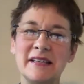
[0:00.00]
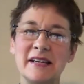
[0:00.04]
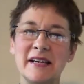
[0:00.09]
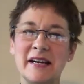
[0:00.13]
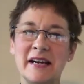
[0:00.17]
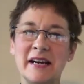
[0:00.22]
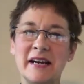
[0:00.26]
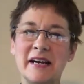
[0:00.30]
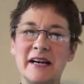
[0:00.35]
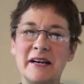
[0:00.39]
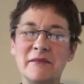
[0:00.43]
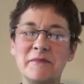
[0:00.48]

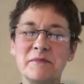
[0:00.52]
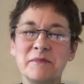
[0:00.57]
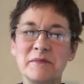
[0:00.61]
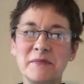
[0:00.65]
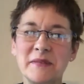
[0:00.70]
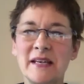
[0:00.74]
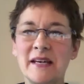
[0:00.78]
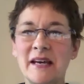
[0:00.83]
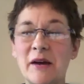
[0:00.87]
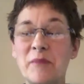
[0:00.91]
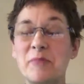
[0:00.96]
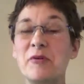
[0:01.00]

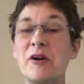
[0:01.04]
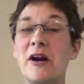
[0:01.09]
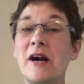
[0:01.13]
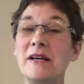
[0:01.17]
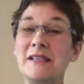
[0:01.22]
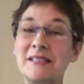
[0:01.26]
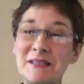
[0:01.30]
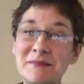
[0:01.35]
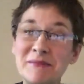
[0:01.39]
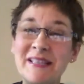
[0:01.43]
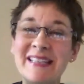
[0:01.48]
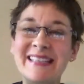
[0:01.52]

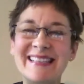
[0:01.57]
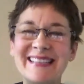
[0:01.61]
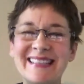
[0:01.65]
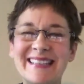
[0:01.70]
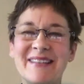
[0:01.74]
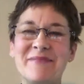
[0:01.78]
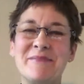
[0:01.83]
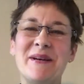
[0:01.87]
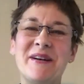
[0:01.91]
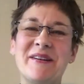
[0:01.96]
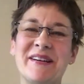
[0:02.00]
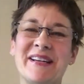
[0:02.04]
approximate
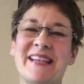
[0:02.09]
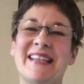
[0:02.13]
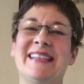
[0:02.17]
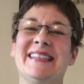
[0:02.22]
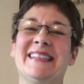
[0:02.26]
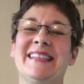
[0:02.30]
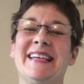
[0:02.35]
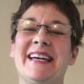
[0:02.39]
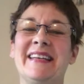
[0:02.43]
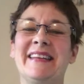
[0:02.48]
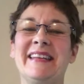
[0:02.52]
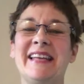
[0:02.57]
American
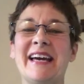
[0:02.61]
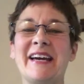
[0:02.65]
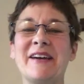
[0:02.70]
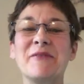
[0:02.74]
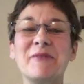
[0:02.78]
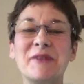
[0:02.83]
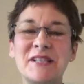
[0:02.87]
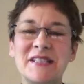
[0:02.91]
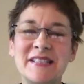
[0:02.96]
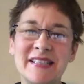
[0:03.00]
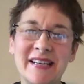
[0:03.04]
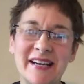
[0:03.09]
Sign
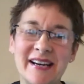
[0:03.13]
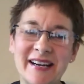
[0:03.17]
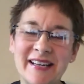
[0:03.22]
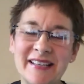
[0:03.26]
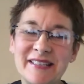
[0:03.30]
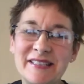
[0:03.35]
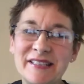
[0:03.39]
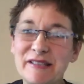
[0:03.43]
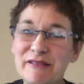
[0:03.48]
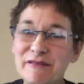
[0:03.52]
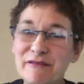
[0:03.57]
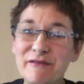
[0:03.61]
Language
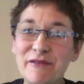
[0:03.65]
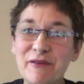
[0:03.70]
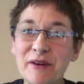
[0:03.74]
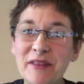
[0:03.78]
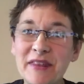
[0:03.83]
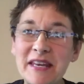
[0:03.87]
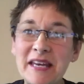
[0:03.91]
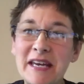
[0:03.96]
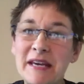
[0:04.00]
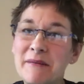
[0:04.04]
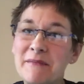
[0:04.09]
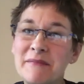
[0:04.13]
signs for
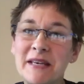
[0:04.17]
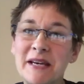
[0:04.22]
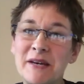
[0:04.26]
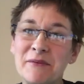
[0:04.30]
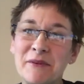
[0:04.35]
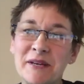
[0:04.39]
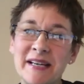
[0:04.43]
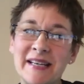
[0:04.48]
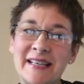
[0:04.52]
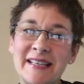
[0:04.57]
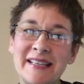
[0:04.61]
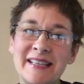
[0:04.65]
the hymn that
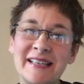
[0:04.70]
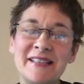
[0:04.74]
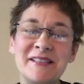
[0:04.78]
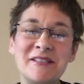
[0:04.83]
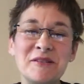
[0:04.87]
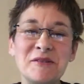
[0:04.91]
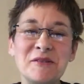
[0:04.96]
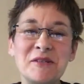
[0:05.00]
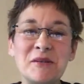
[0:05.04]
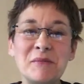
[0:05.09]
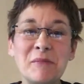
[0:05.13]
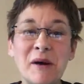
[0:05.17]
we're going to
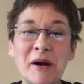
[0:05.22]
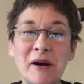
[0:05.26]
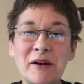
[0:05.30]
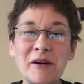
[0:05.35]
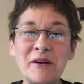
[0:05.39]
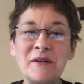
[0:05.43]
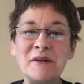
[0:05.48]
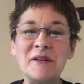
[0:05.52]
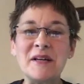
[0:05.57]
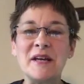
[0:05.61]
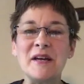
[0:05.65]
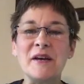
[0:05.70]
do
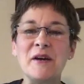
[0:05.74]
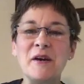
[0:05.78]
tomorrow,